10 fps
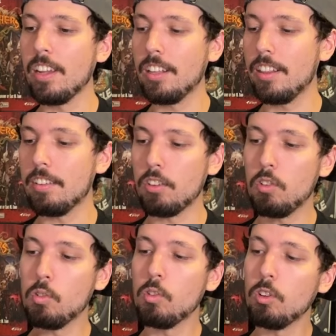this
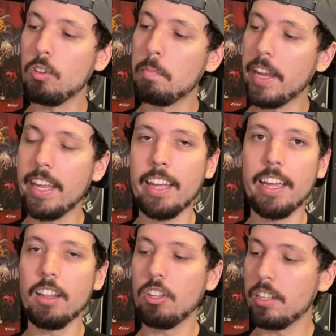cool, making
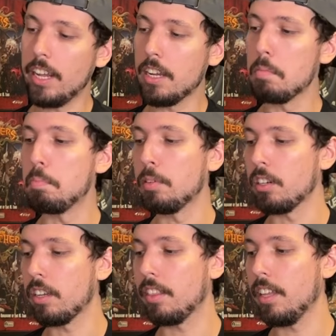it look like a
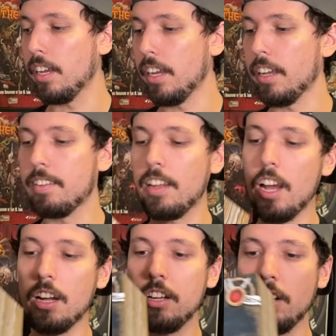book thing. It's
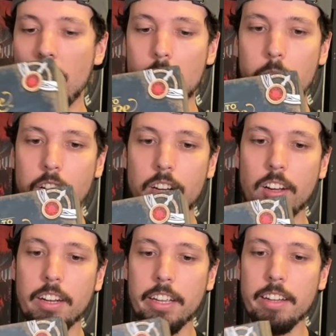got good artwork
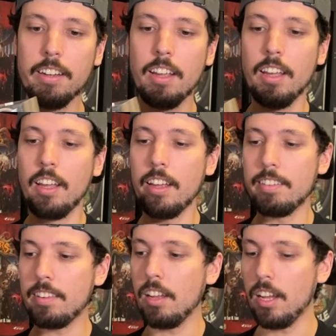on it.
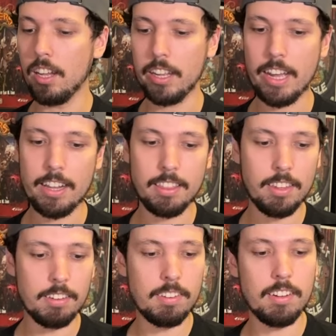It's got
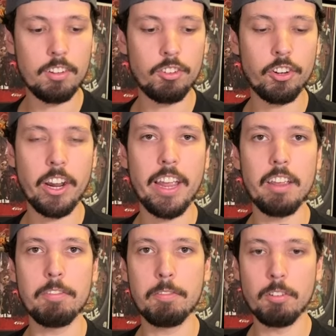this
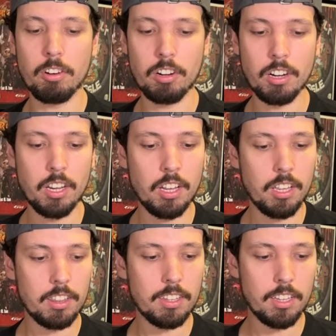tray for
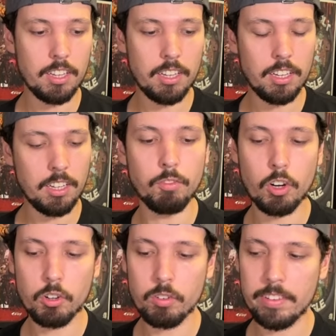the
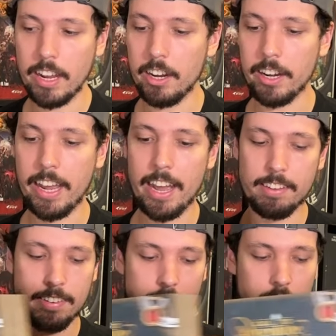runes that you're
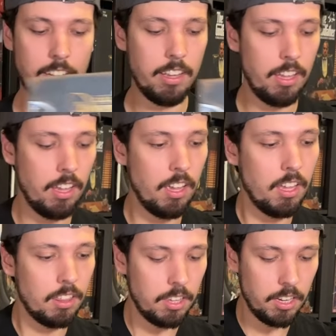casting.
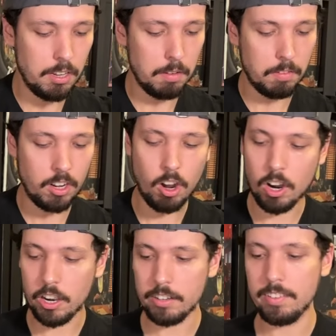The
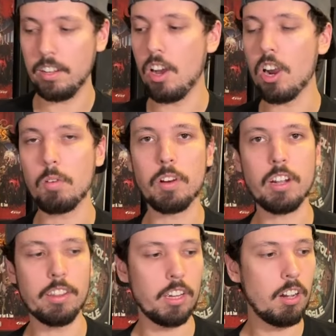cards and the artwork
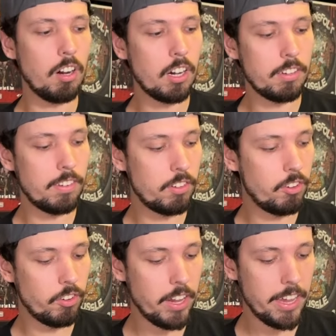on the cards is
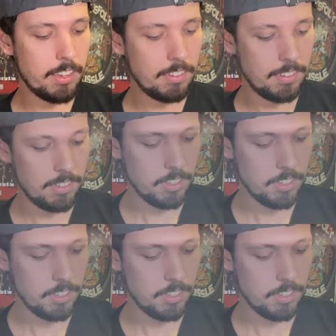great.